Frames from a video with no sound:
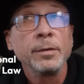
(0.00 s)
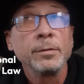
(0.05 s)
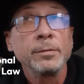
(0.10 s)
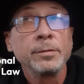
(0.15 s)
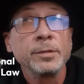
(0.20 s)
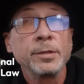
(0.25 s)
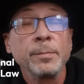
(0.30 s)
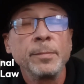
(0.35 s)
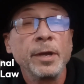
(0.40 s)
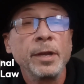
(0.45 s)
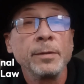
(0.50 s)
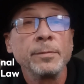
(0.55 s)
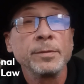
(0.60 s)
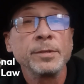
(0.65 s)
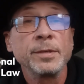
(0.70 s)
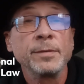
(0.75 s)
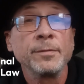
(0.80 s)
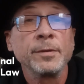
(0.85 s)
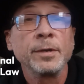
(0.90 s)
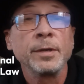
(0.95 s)
somebody
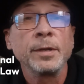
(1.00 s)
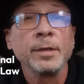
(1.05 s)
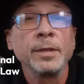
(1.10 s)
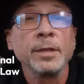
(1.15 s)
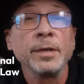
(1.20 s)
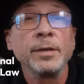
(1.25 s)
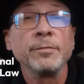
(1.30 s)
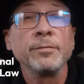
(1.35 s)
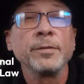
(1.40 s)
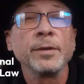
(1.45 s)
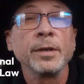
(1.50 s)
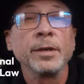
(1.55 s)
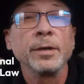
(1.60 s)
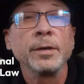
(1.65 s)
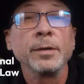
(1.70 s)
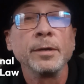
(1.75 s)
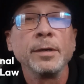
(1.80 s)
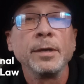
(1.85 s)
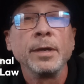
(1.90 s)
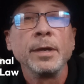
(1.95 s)
was even going to live
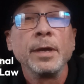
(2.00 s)
here.